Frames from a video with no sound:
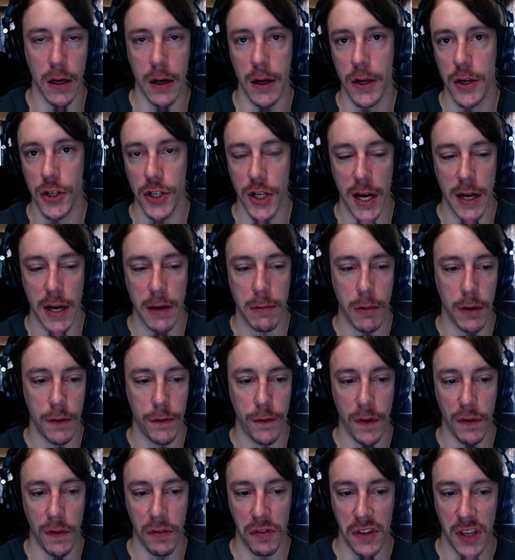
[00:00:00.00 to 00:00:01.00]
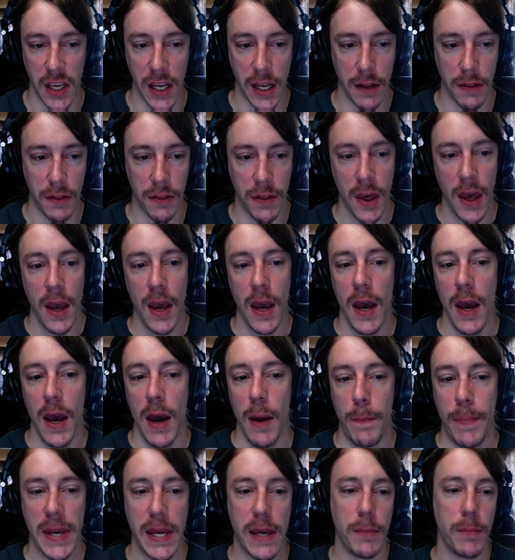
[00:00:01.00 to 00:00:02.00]
on January fifteenth.
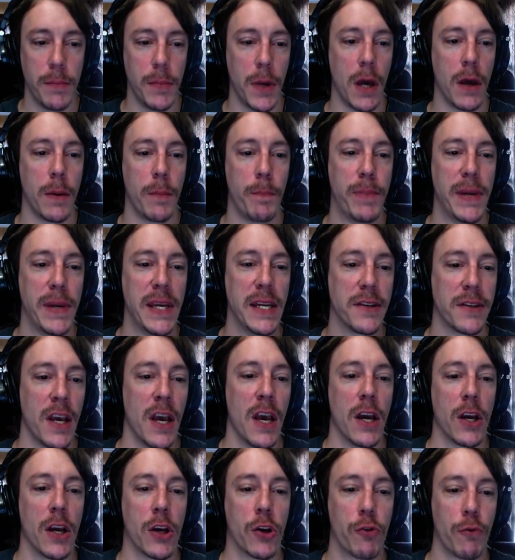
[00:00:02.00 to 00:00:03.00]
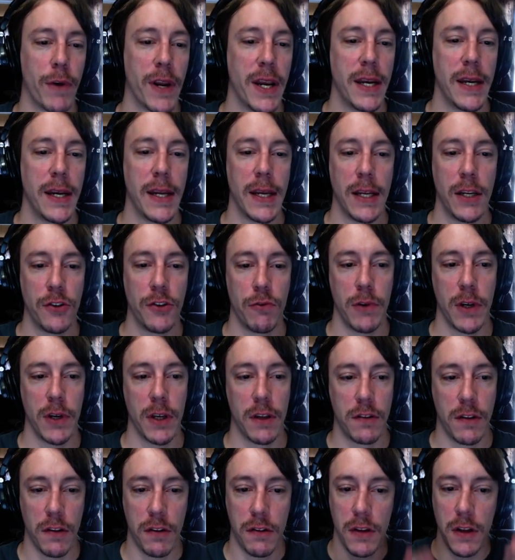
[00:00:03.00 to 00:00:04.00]
Beam beat Grin into
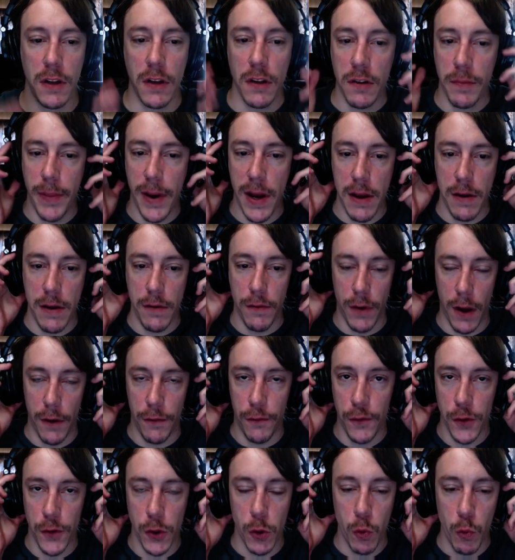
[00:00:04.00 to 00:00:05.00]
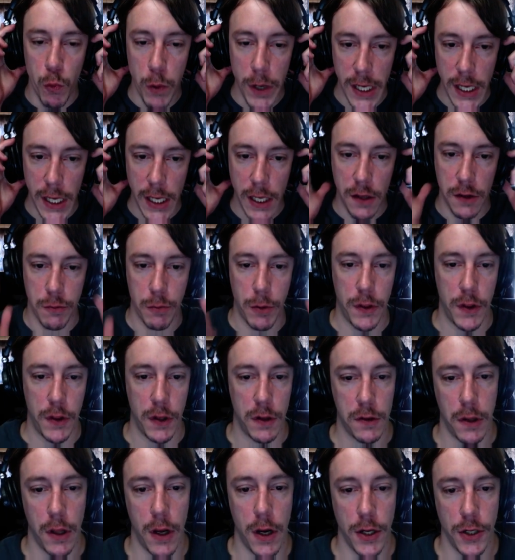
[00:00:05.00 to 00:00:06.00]
existence by a, a few weeks with
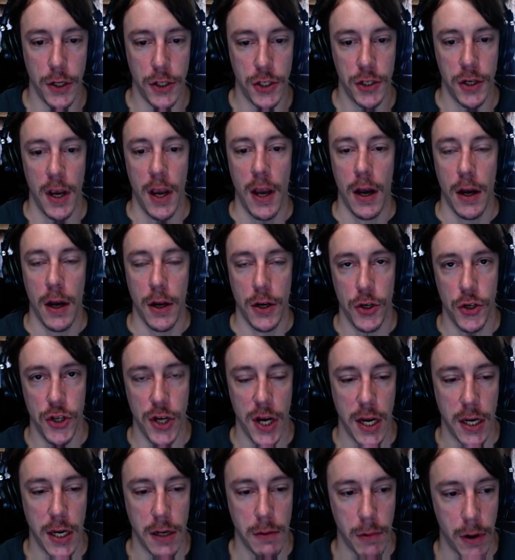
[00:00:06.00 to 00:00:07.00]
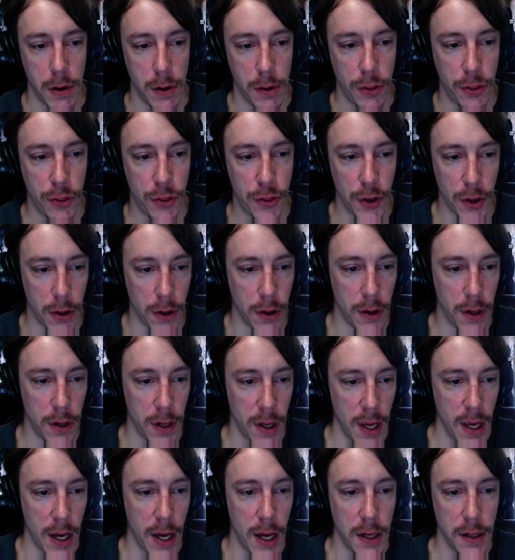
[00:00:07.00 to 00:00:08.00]
its launch on January third,
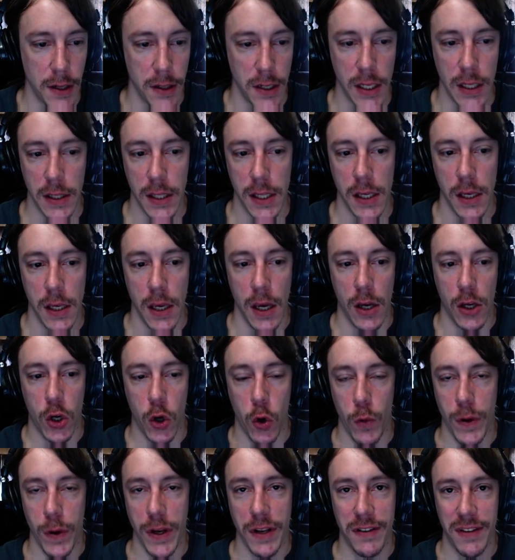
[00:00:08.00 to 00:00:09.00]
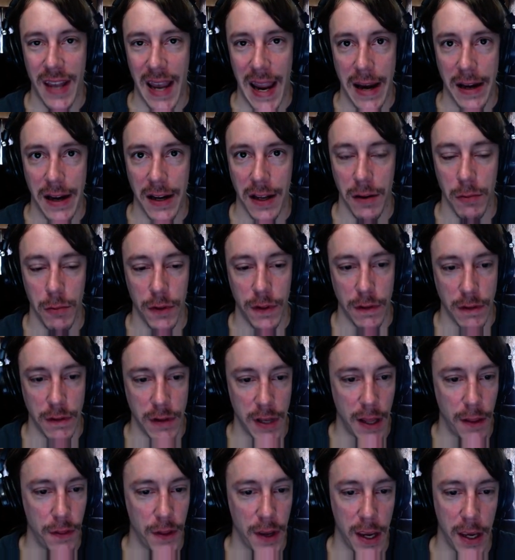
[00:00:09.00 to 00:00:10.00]
uh, neatly coinciding with the
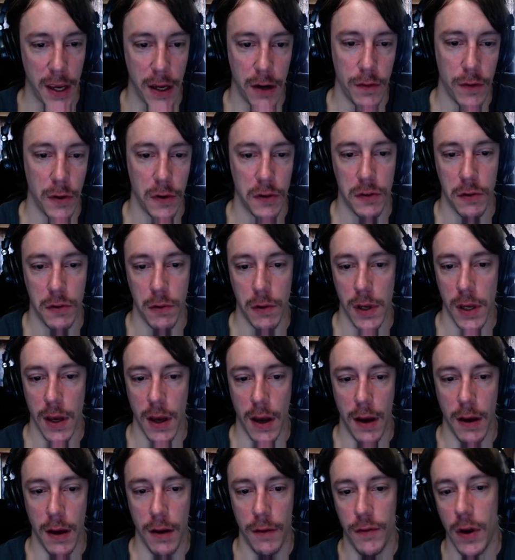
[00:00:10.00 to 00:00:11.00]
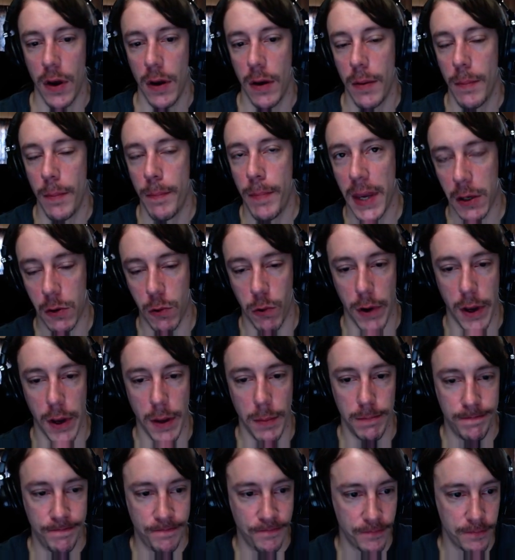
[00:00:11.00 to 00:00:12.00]
tenth anniversary of
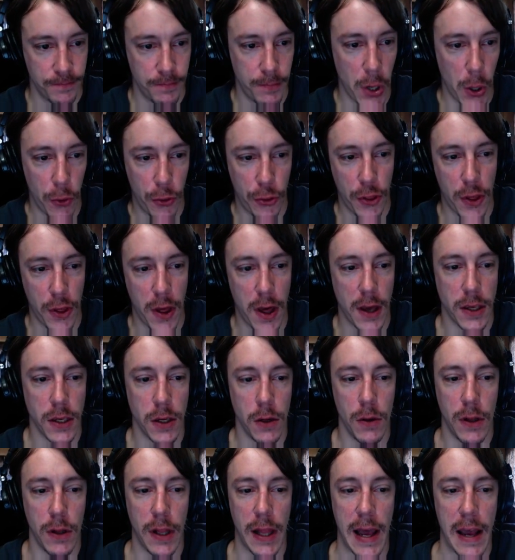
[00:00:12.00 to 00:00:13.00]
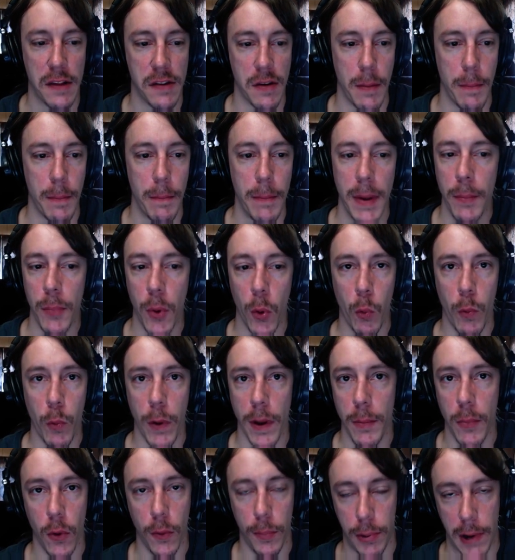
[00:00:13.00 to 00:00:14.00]
Bitcoin. Both uh, utilize
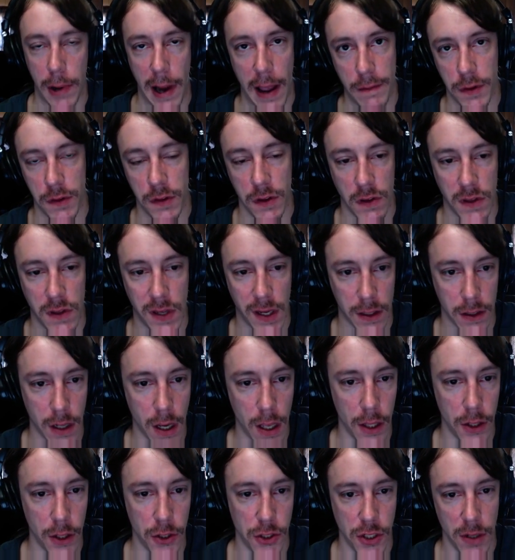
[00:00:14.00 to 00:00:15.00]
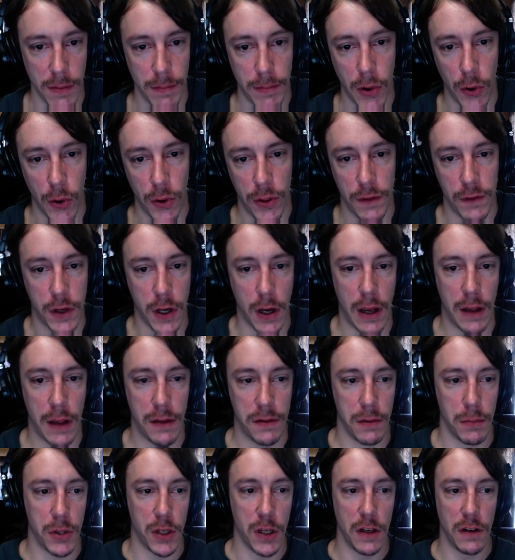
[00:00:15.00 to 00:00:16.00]
Mimblewimble privacy technology, and both have
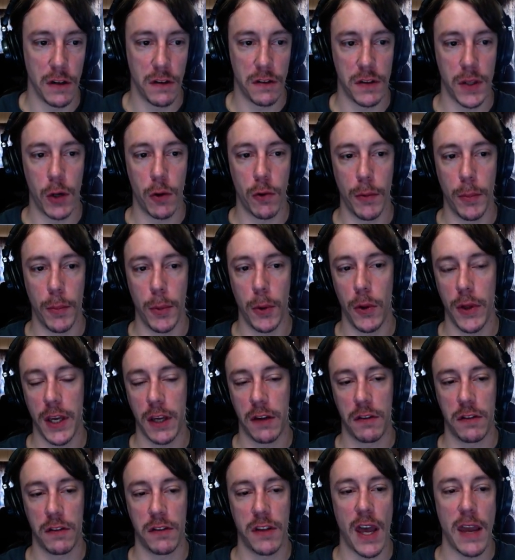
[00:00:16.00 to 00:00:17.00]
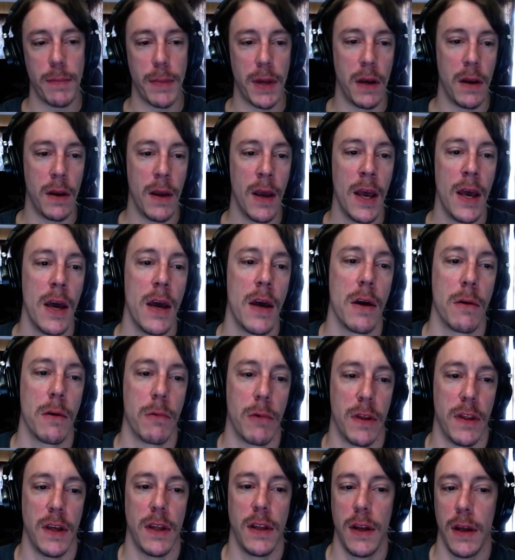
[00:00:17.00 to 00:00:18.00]
caused some considerable excitement
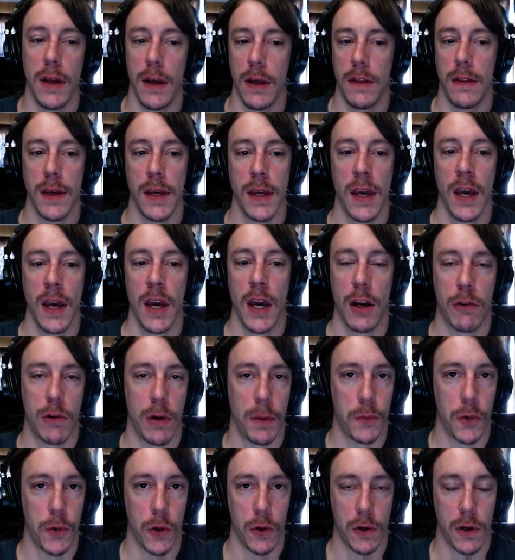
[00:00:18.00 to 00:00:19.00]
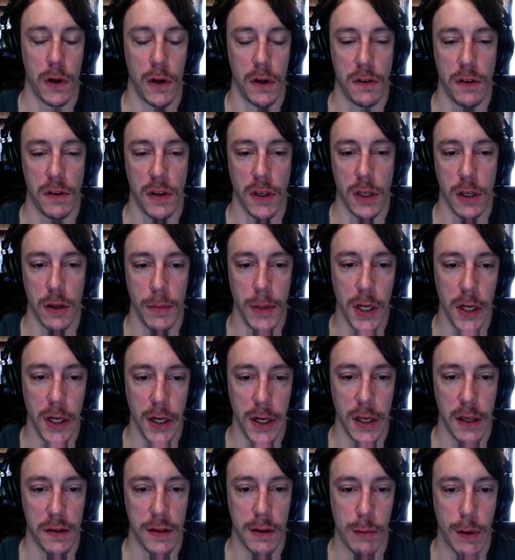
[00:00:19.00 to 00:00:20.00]
within the cryptocurrency
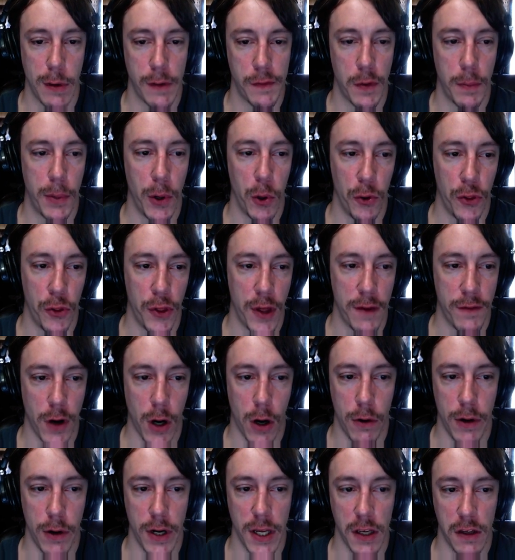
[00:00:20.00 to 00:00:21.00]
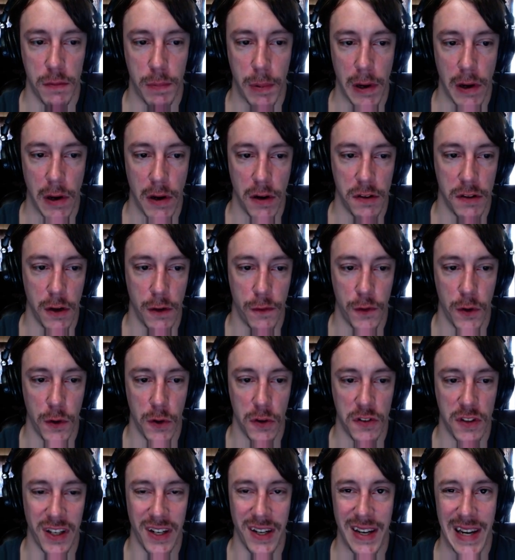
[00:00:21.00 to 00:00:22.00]
communities. However, both have already experienced their
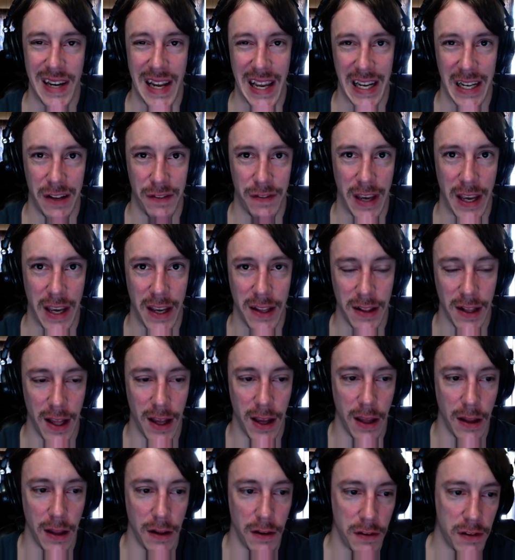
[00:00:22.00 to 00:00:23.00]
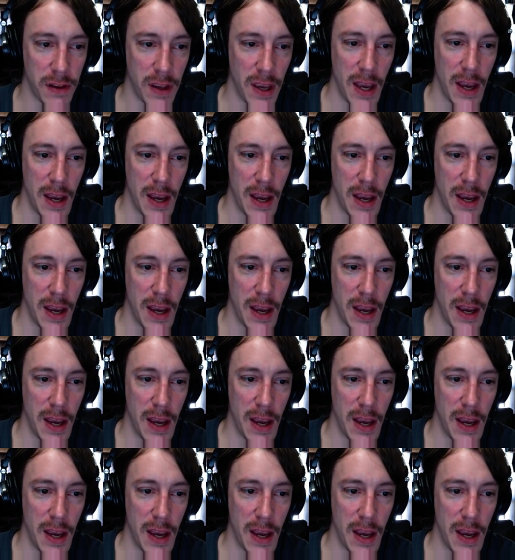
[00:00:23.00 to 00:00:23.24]
first negative headlines.